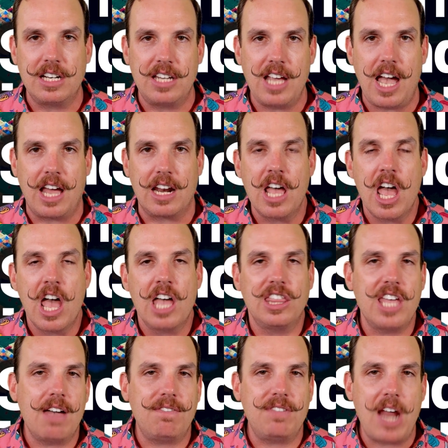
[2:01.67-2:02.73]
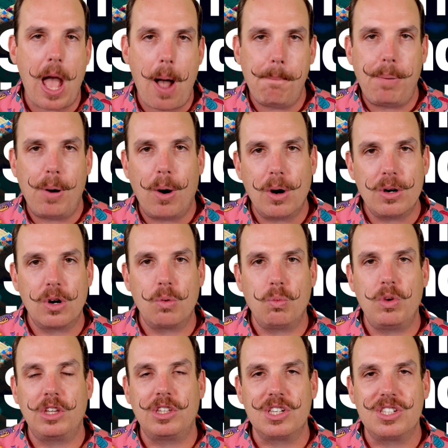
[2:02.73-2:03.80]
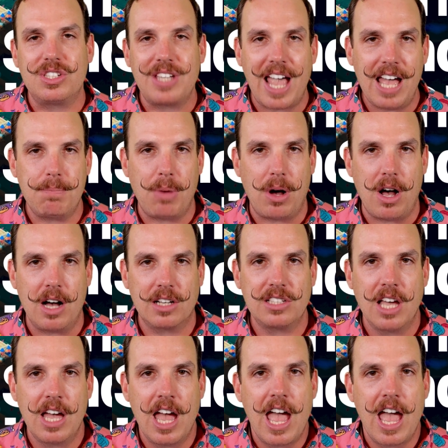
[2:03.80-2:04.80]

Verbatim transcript: Dead. They have now partnered with the sandbox,